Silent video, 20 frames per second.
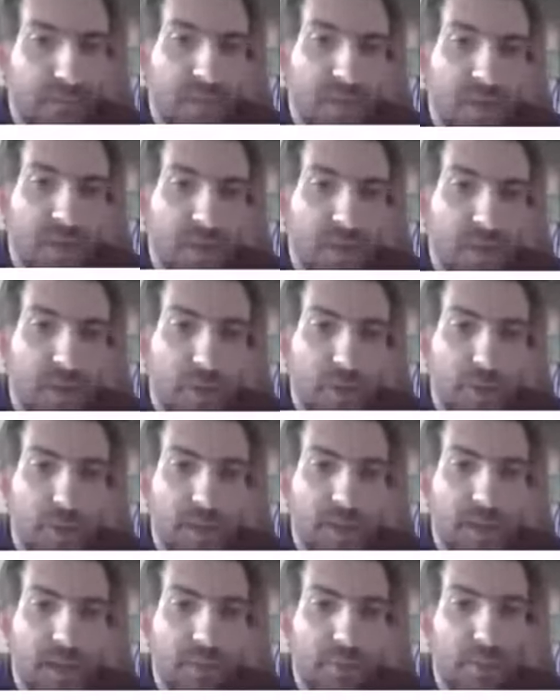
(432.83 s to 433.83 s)
So you
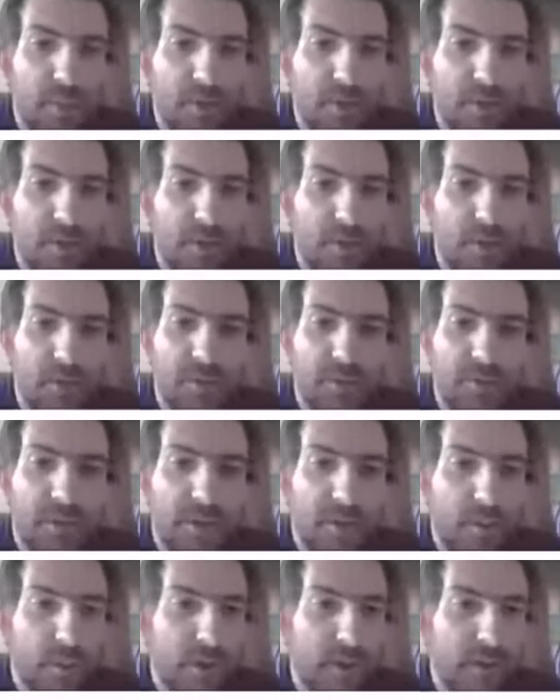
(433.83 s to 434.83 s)
end up with two
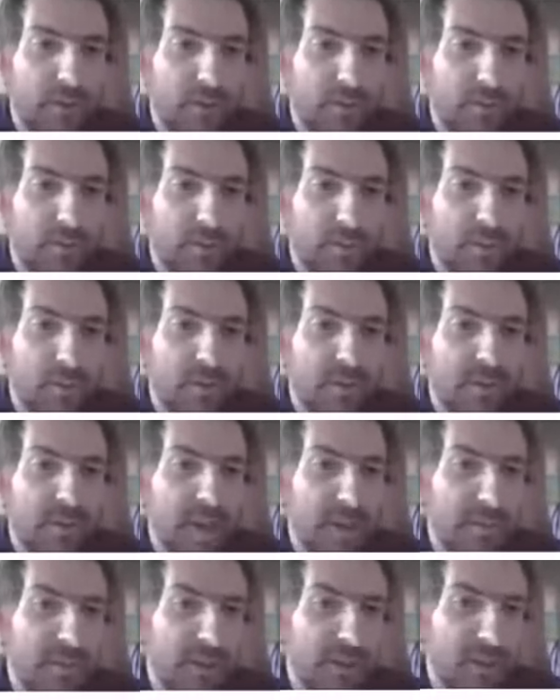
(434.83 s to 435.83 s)
different ways to do the
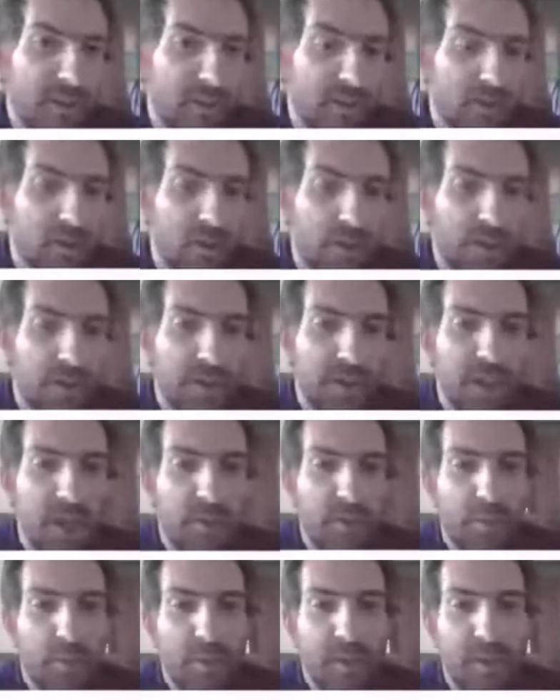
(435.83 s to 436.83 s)
same thing, or you end
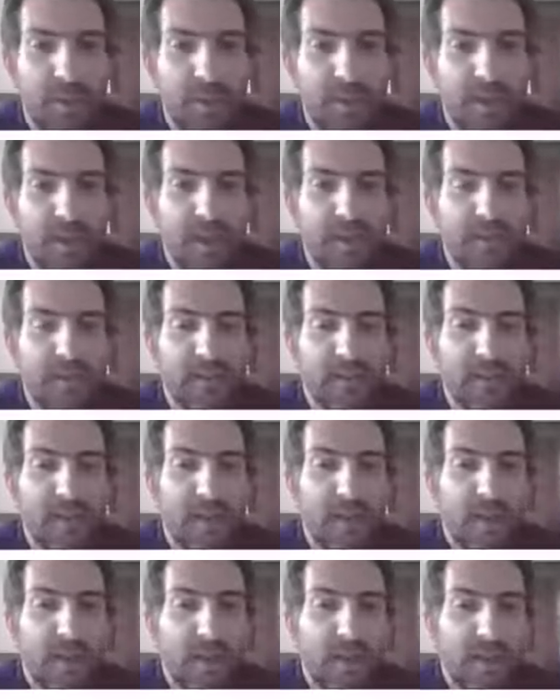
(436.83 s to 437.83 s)
up with things
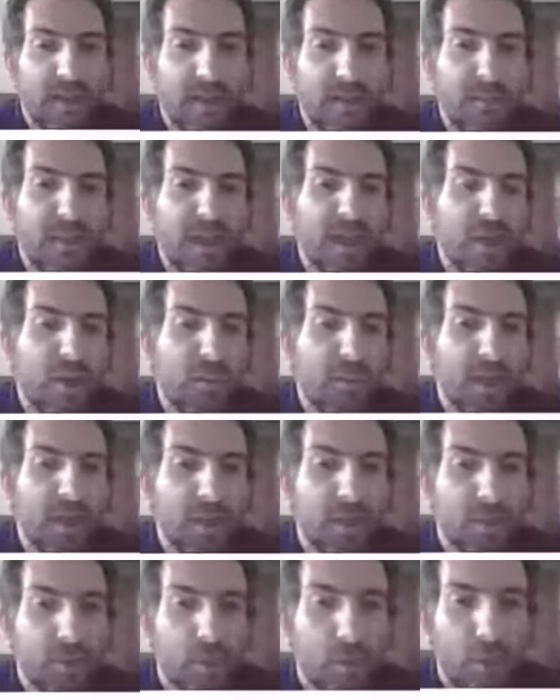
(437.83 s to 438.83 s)
that may or may
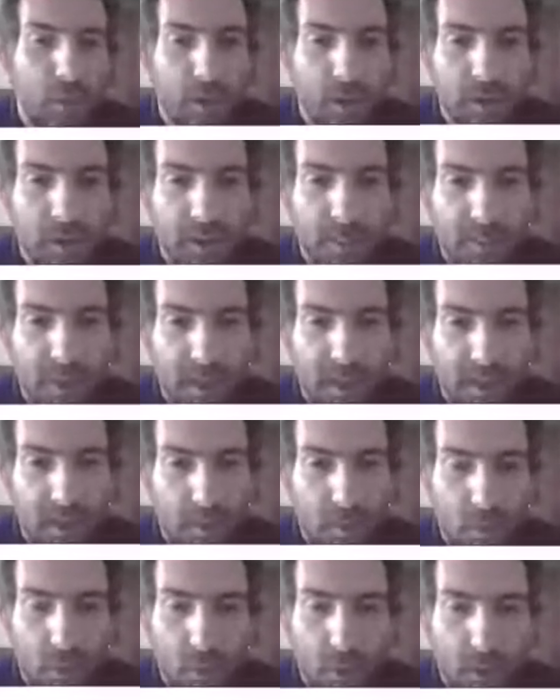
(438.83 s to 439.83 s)
not work depending
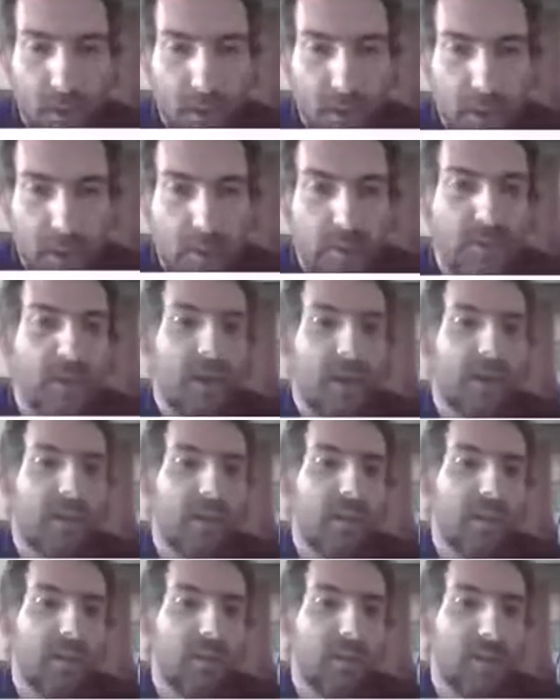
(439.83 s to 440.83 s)
on what the user
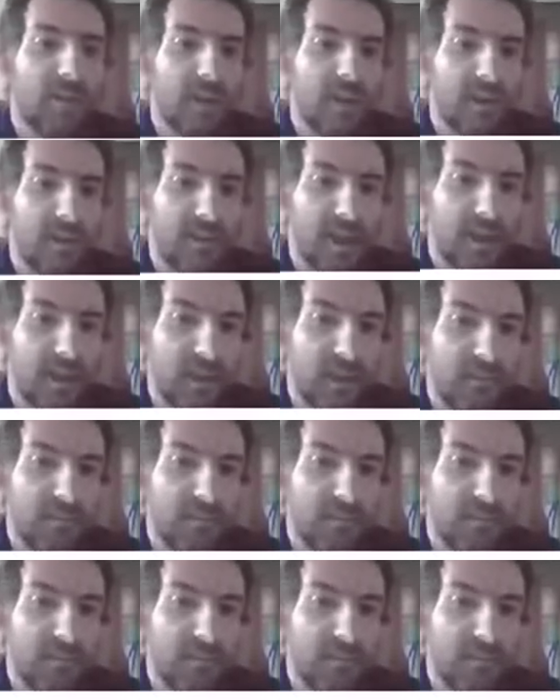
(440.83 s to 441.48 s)
is doing exactly.